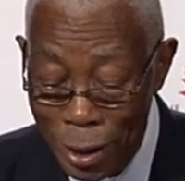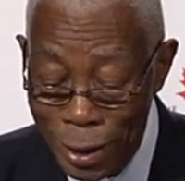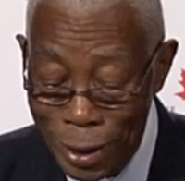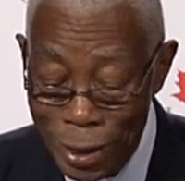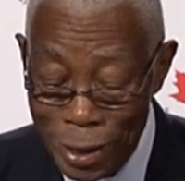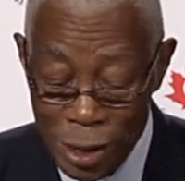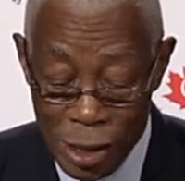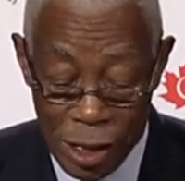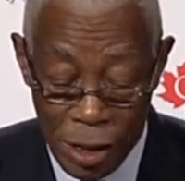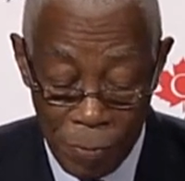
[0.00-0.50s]

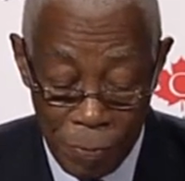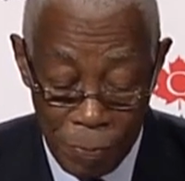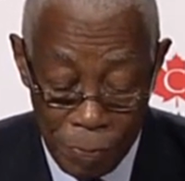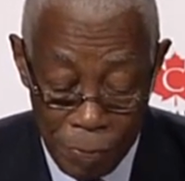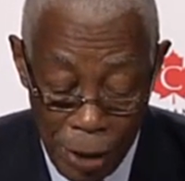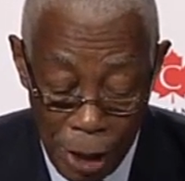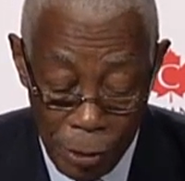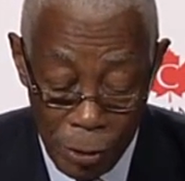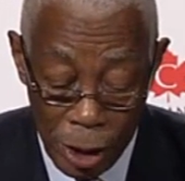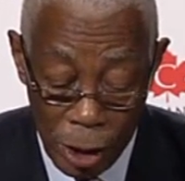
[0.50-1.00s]
is the
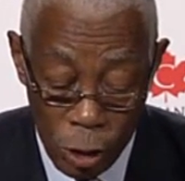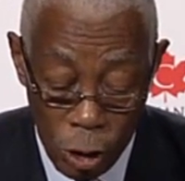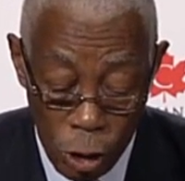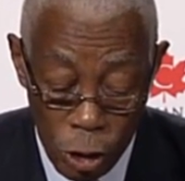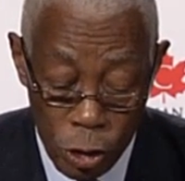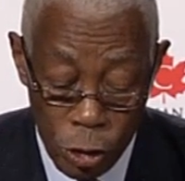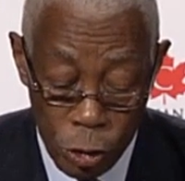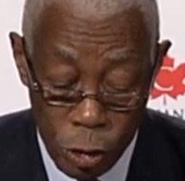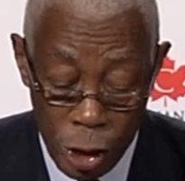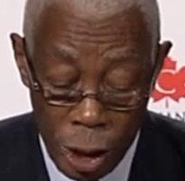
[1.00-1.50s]
very
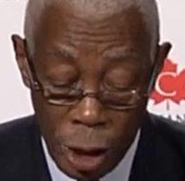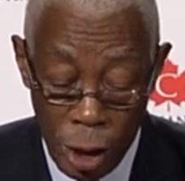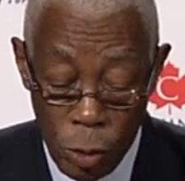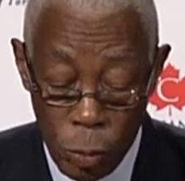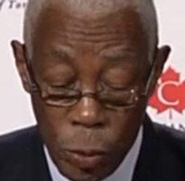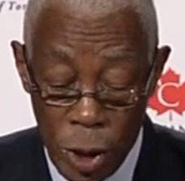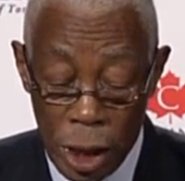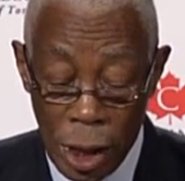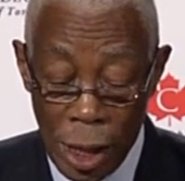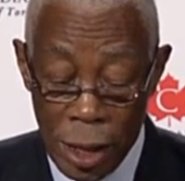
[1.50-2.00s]
country
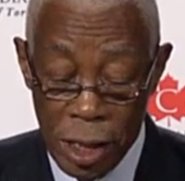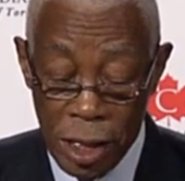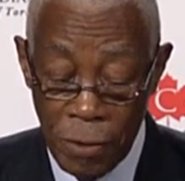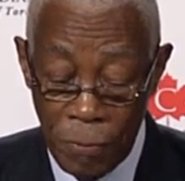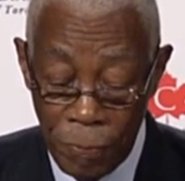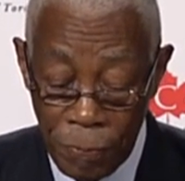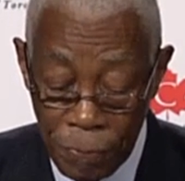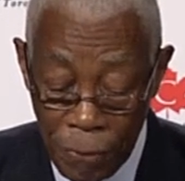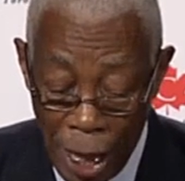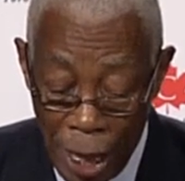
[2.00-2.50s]
which has
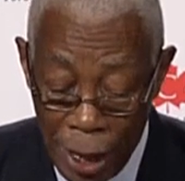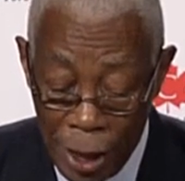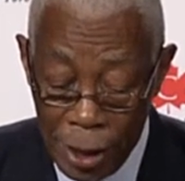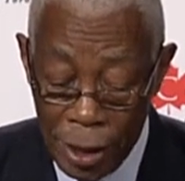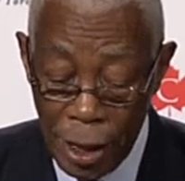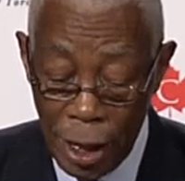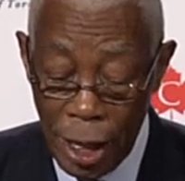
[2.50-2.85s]
defied